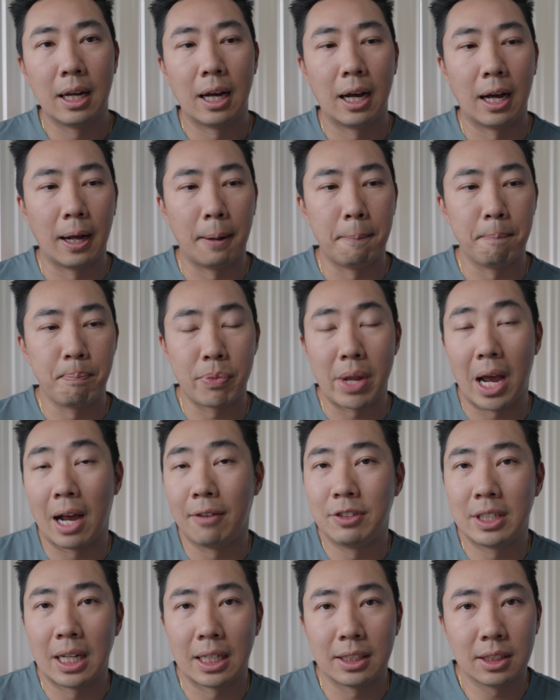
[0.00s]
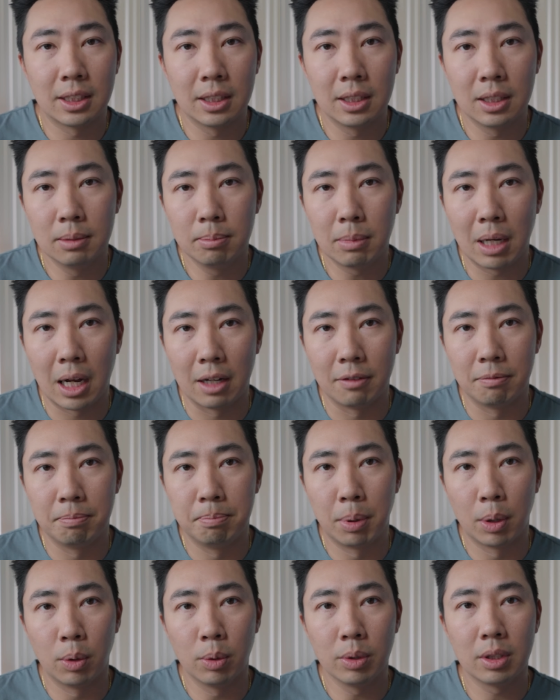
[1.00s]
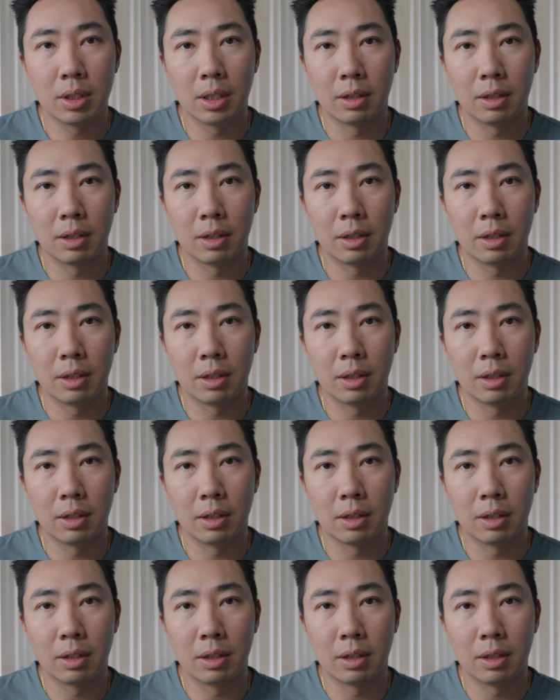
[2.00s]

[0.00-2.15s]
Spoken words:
I've tested them. I have both